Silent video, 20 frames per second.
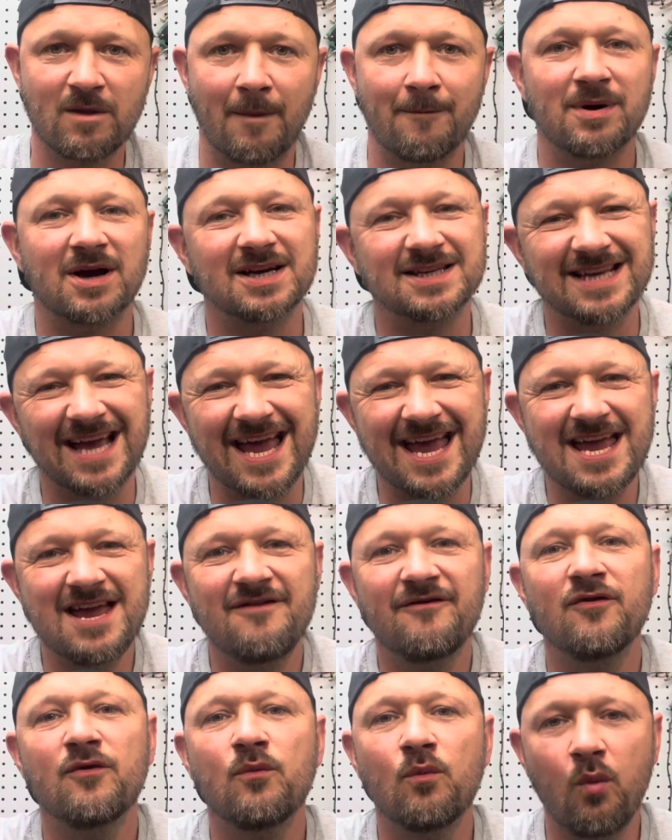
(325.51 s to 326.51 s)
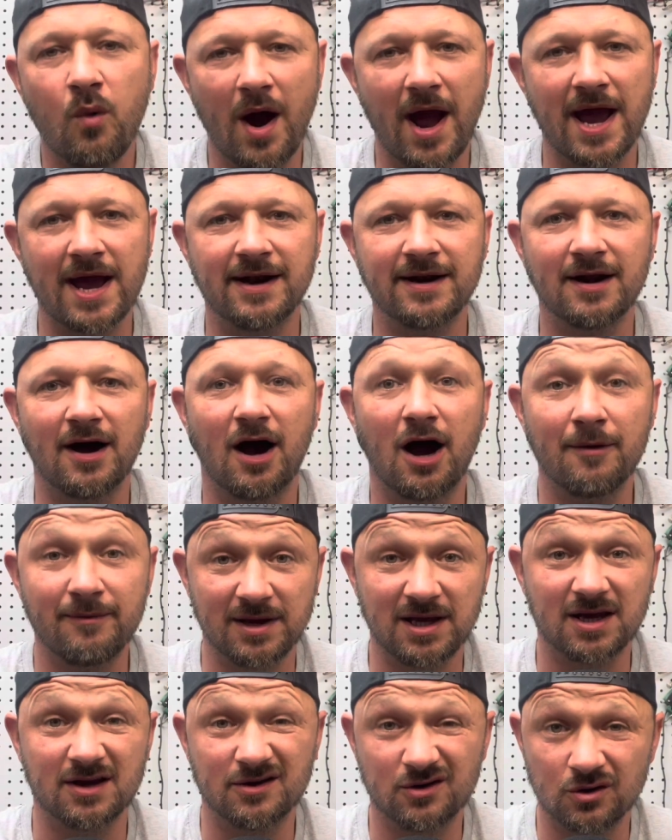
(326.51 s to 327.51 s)
Because even when I
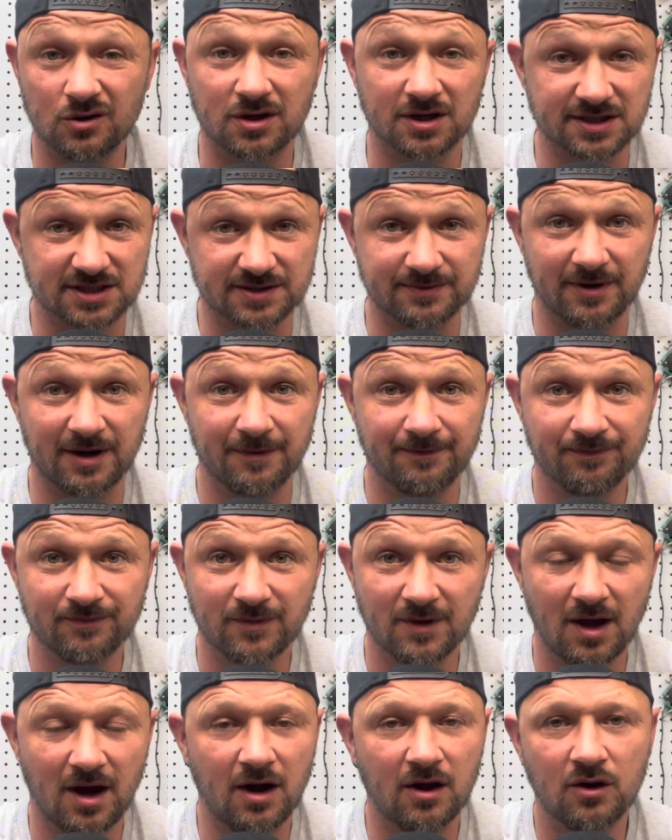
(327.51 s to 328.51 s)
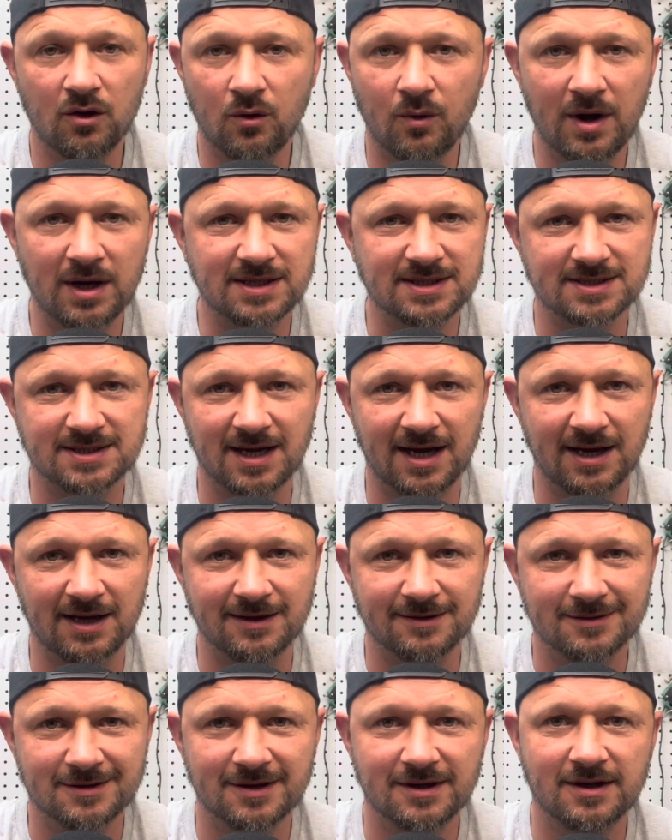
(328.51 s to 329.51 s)
meet a new customer, I'll always say,
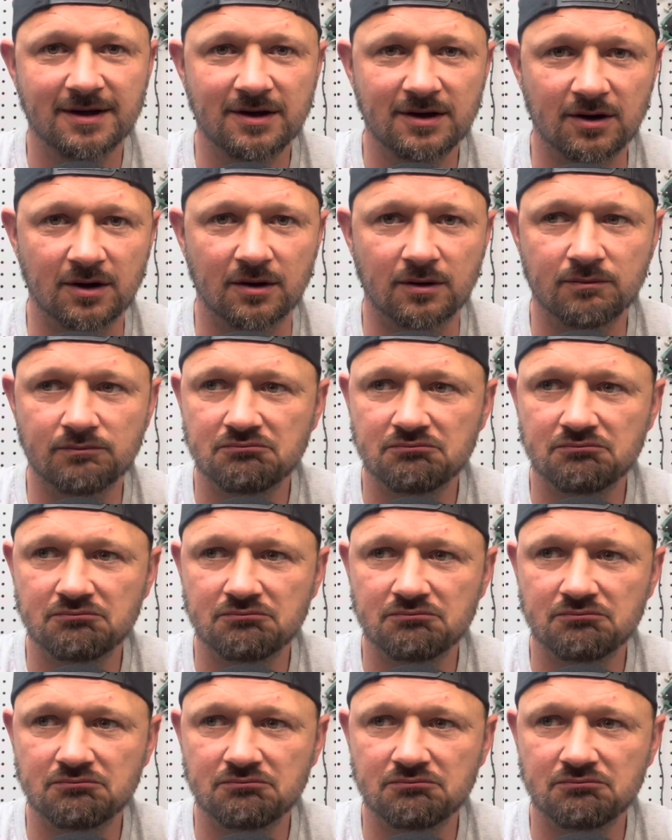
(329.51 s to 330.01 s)
look,